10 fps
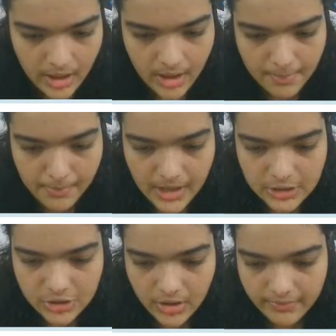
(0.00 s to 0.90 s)
make
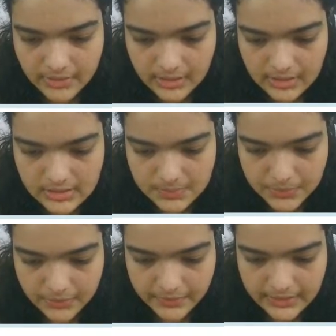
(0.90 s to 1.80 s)
sure everything is
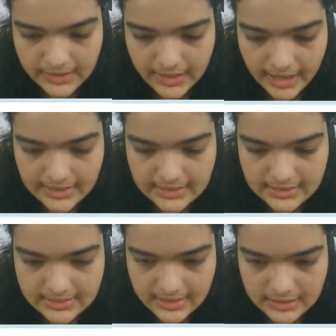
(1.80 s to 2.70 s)
perfectly aligned in
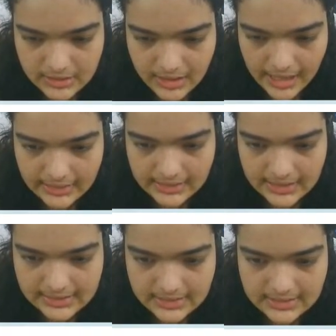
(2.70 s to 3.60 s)
the center, align the
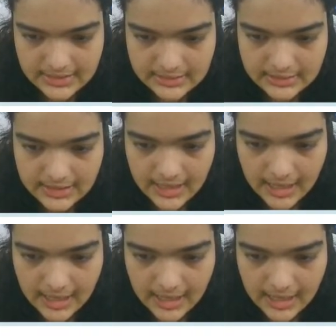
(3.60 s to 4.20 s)
text in the center,